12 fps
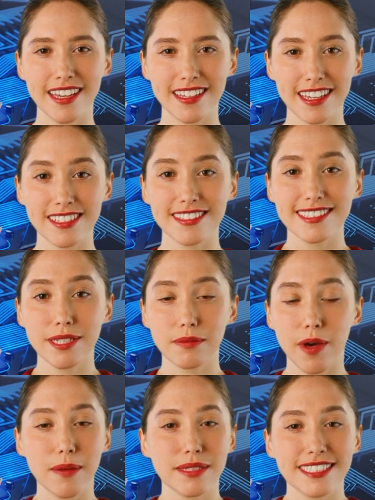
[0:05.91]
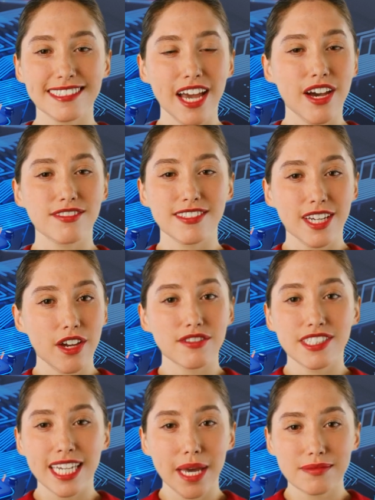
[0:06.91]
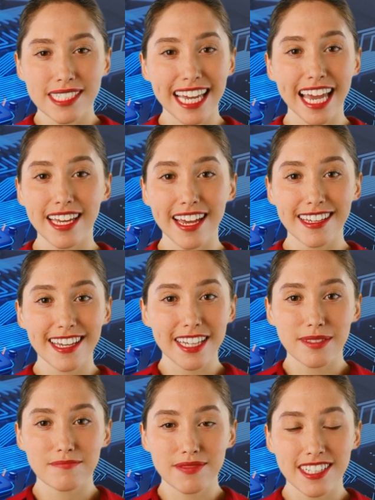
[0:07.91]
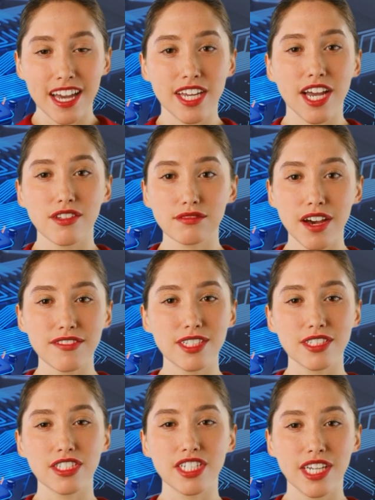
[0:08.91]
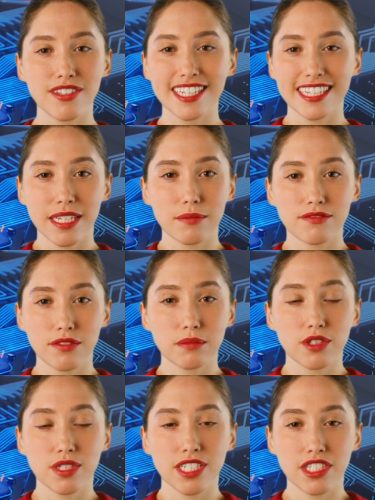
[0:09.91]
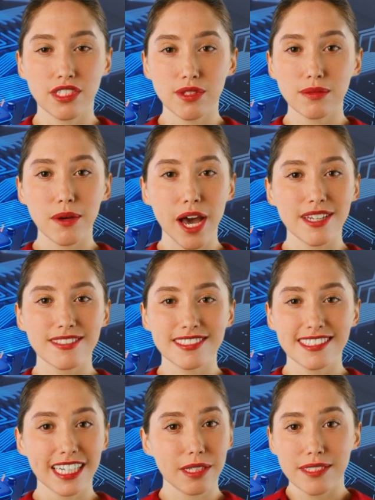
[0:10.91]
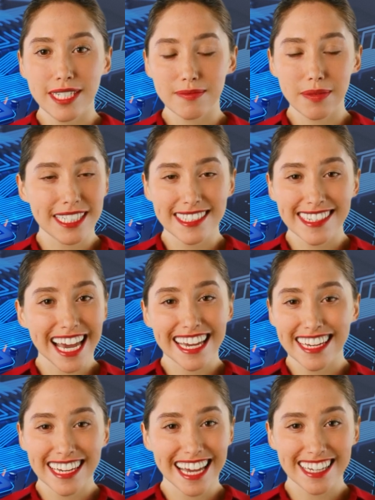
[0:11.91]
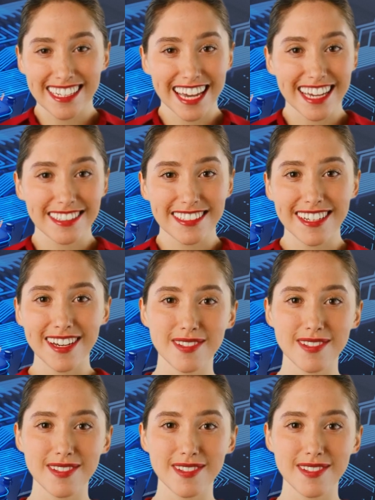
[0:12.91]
This is the promise of self-adapting LLMs, a revolutionary leap from traditional models limited by static datasets.